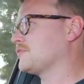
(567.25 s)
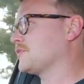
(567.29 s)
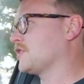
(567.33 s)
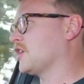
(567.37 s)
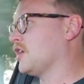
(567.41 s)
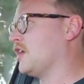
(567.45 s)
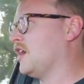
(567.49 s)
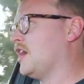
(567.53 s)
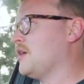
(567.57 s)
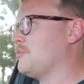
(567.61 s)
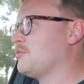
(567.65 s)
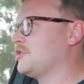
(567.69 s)

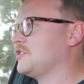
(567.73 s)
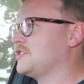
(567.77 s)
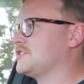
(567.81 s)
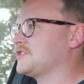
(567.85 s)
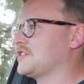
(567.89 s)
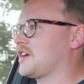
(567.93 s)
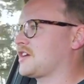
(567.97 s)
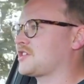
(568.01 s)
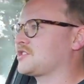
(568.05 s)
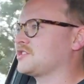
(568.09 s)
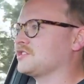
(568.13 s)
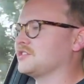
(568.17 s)
The hybrid
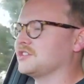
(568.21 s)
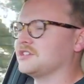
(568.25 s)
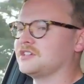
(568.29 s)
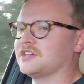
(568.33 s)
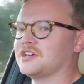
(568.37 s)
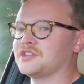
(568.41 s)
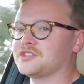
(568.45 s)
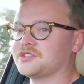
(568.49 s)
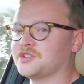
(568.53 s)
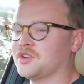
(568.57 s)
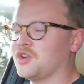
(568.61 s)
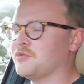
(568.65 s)
is
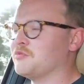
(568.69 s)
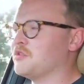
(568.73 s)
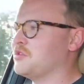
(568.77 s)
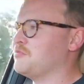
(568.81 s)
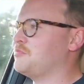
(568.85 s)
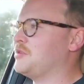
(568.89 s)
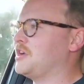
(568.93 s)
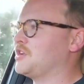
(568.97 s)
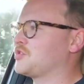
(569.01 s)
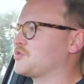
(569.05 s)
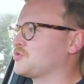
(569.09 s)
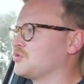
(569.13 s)
actually a
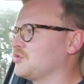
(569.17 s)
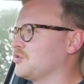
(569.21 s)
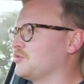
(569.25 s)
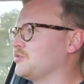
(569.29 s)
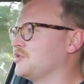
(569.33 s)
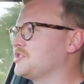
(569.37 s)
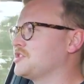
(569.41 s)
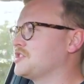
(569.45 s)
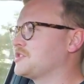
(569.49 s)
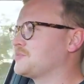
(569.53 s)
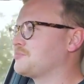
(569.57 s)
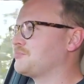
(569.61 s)
turbo petrol,
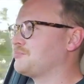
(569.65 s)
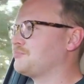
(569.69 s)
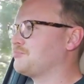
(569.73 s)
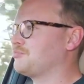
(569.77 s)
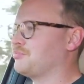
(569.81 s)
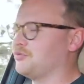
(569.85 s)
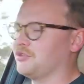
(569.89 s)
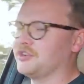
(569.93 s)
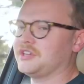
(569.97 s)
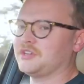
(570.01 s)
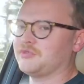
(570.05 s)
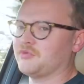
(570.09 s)
which is
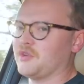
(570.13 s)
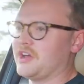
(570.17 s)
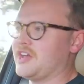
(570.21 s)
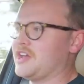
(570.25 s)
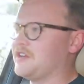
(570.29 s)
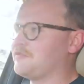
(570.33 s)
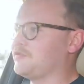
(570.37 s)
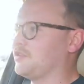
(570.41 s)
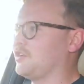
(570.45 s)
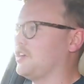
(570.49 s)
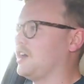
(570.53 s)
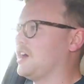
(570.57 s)
pretty
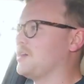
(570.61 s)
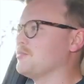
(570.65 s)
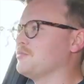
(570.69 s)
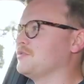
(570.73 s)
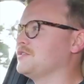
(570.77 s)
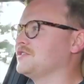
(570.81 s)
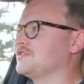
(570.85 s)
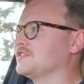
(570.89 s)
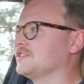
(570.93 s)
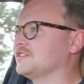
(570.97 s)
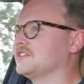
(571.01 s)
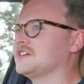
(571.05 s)
rare for
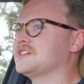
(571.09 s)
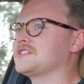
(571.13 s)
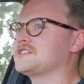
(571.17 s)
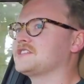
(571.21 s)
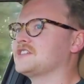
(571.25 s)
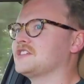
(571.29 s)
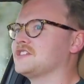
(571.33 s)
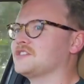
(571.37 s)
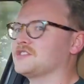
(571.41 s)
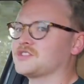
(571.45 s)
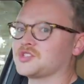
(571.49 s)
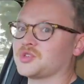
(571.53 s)
hybrids, at
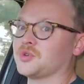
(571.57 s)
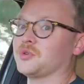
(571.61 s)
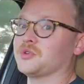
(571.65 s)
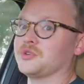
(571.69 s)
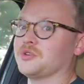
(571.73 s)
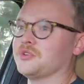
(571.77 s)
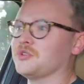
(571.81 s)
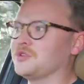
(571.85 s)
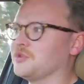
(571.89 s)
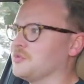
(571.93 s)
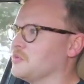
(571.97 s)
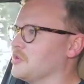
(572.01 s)
least in
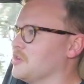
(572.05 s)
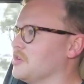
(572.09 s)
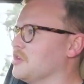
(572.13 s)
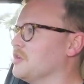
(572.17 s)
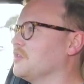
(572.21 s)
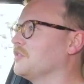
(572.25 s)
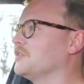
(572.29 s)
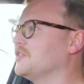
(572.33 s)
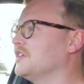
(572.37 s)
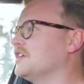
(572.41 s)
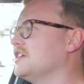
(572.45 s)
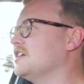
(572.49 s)
Toyota
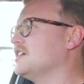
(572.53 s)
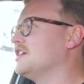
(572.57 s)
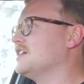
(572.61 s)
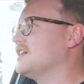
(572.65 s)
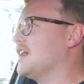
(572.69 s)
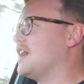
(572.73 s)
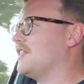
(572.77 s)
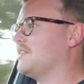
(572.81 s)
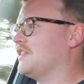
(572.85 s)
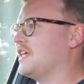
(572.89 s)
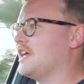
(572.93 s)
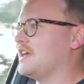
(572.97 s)
world,
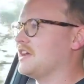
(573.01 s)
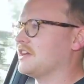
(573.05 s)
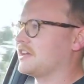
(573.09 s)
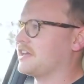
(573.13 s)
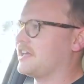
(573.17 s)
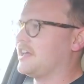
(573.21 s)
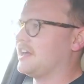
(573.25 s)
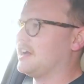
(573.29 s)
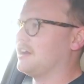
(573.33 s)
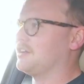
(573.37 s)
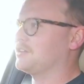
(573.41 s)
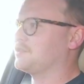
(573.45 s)
and they
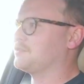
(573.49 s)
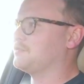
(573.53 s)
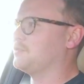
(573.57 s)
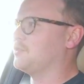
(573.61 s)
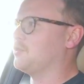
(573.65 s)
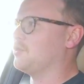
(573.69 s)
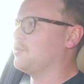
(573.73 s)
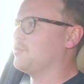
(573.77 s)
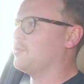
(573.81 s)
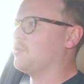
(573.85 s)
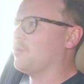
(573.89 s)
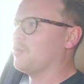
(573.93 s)
account
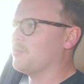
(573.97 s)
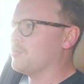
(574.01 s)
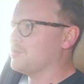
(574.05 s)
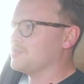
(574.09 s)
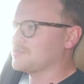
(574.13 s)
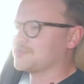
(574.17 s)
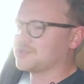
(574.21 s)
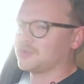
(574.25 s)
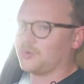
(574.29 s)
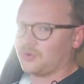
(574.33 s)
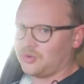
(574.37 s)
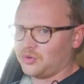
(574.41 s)
for
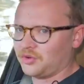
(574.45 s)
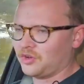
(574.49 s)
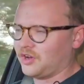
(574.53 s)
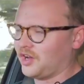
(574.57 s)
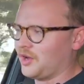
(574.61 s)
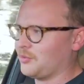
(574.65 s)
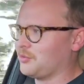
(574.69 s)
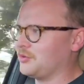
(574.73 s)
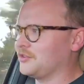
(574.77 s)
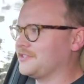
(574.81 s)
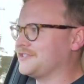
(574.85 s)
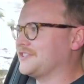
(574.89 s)
almost all
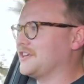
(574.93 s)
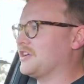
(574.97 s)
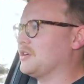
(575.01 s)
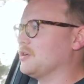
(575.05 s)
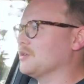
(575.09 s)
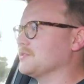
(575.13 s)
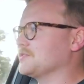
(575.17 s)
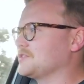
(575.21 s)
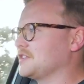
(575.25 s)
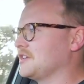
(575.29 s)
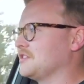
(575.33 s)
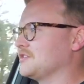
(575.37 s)
hybrid
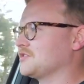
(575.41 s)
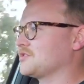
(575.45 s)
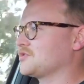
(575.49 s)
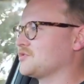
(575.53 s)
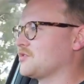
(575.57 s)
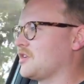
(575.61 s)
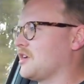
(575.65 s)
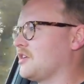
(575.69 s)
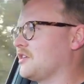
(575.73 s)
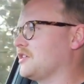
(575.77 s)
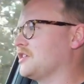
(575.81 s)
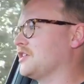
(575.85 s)
sales in
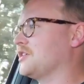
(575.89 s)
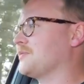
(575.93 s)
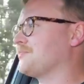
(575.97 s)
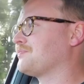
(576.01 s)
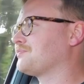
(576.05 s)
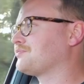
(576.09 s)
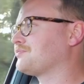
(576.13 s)
Australia.